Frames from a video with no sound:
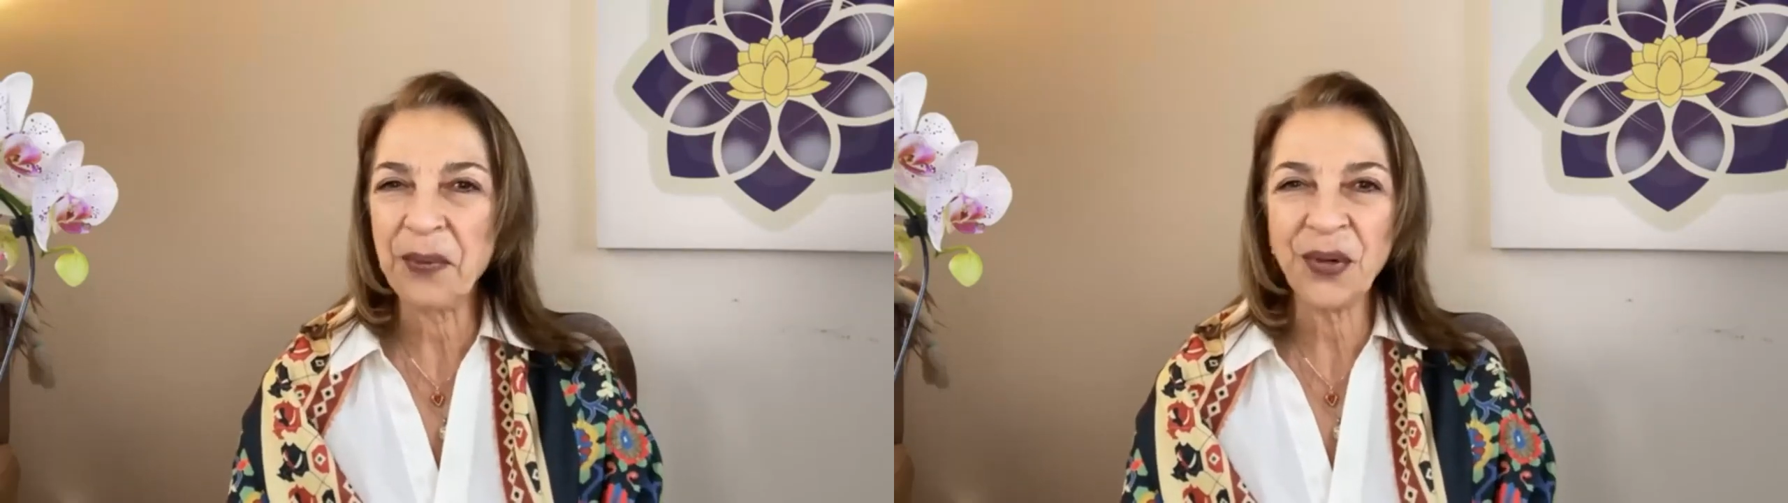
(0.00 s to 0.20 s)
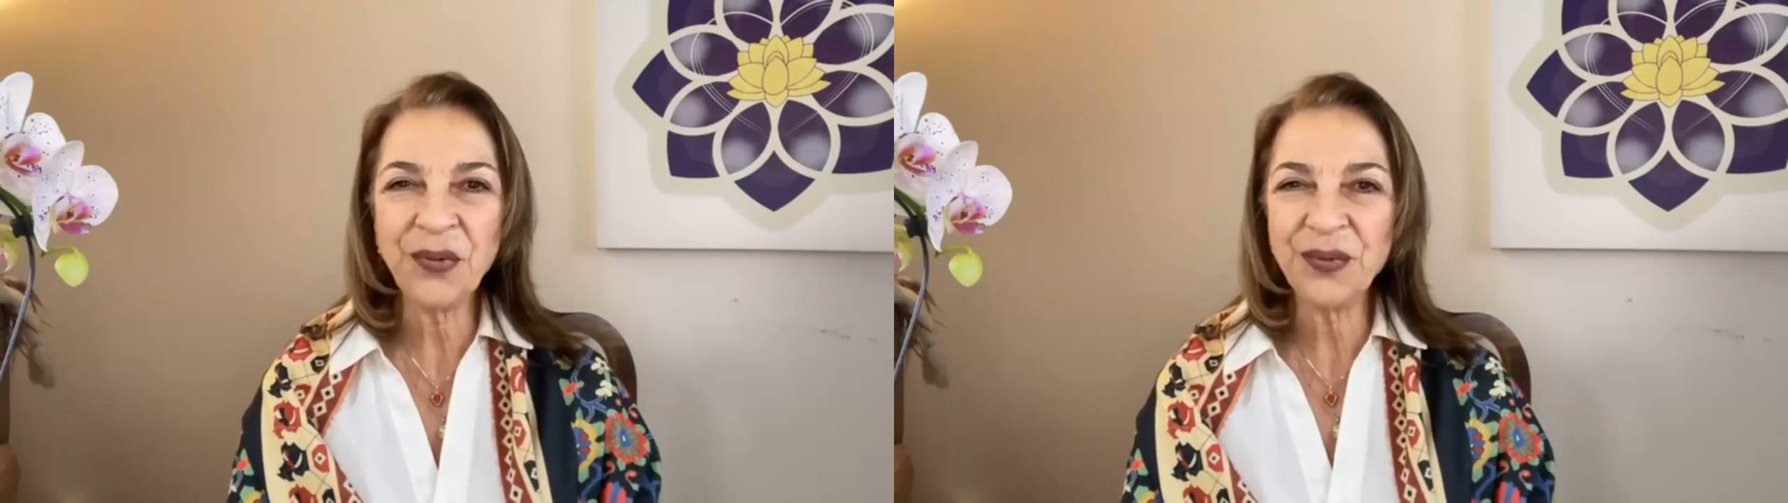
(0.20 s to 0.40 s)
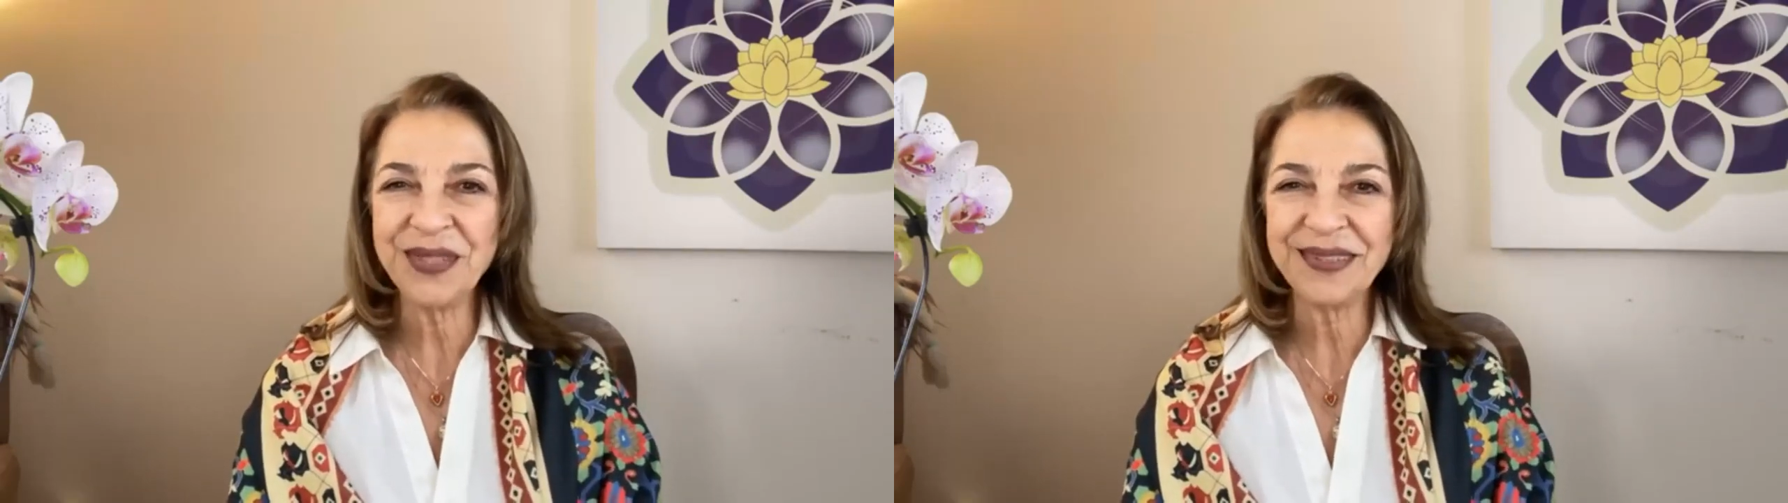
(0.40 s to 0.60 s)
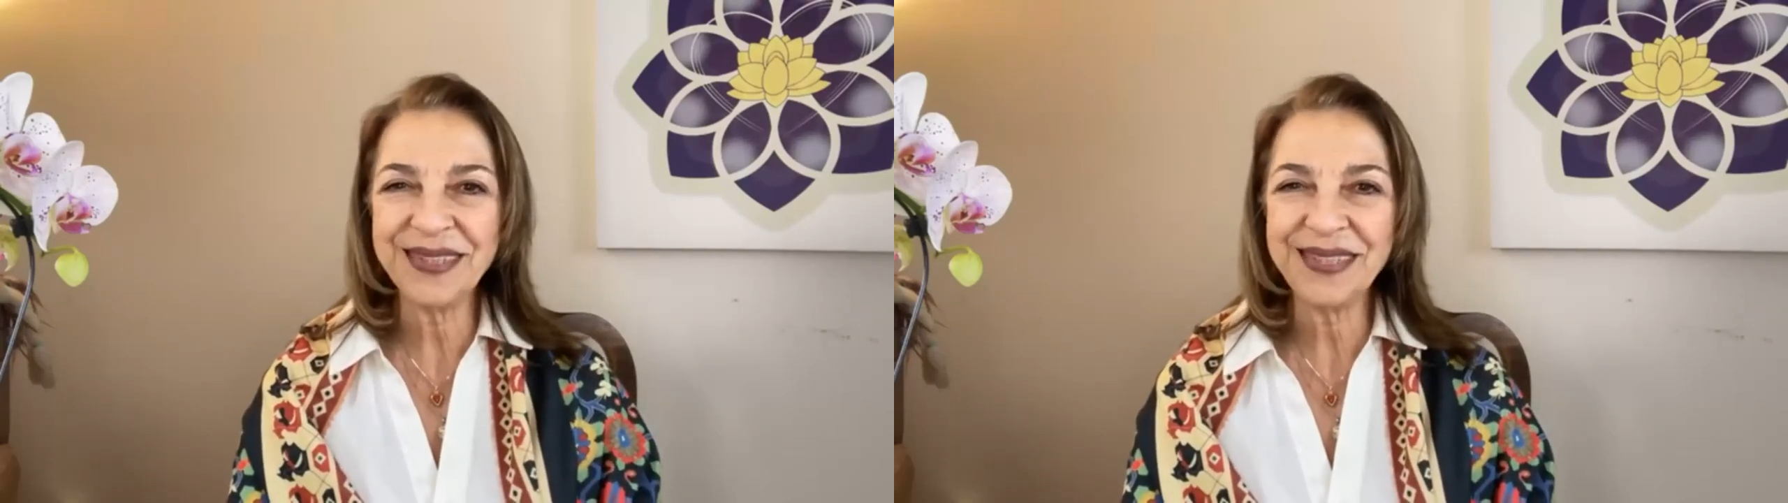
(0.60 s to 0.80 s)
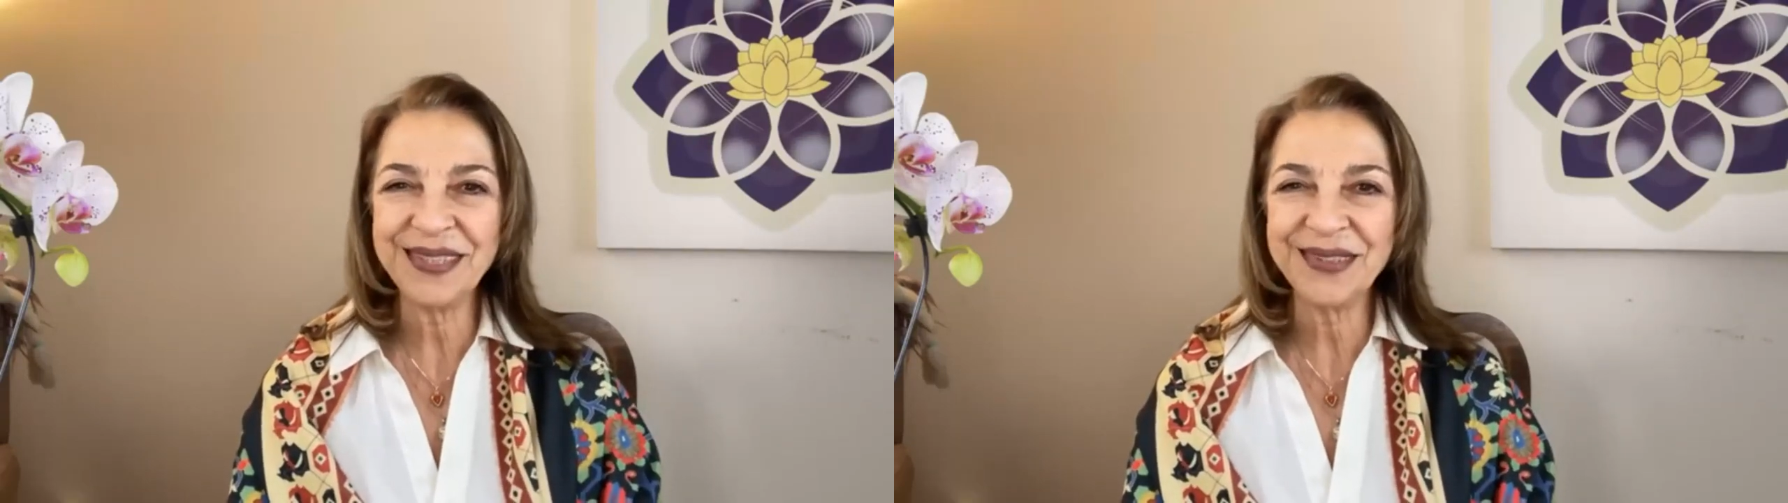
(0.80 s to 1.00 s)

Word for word: burn within